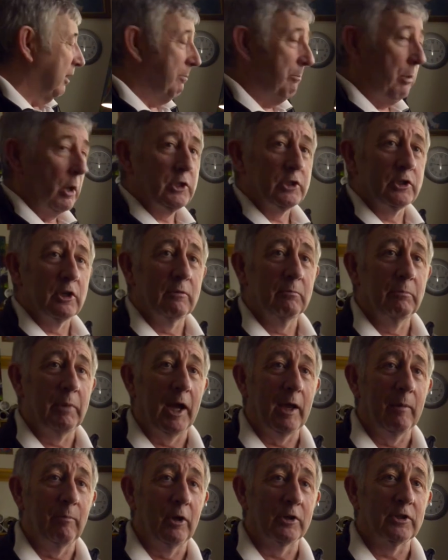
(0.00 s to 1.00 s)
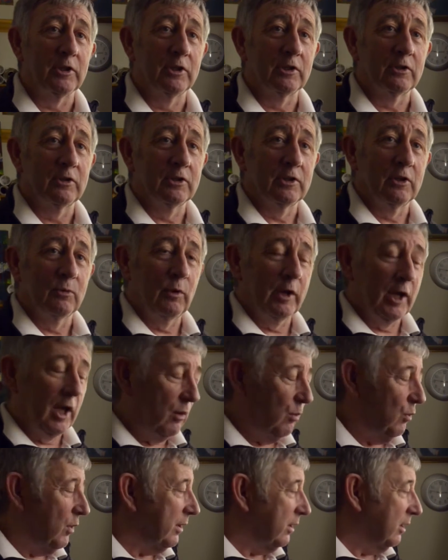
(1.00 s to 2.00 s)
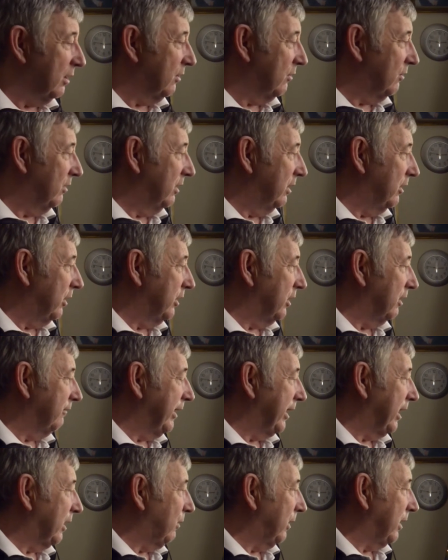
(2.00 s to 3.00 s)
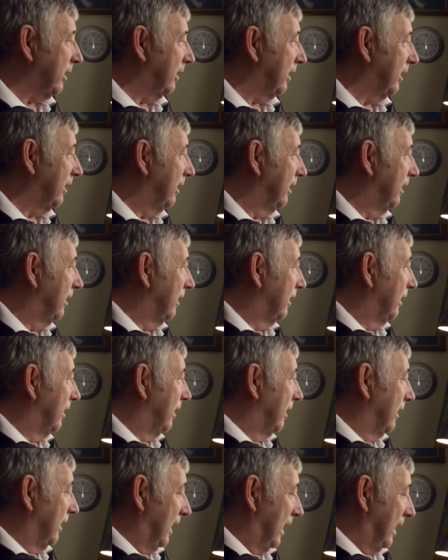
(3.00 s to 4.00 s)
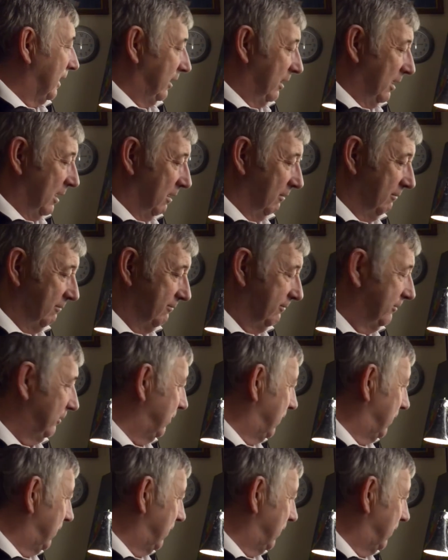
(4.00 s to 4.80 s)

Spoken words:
budget buy brushes because the way I work, they run them very quickly, and you have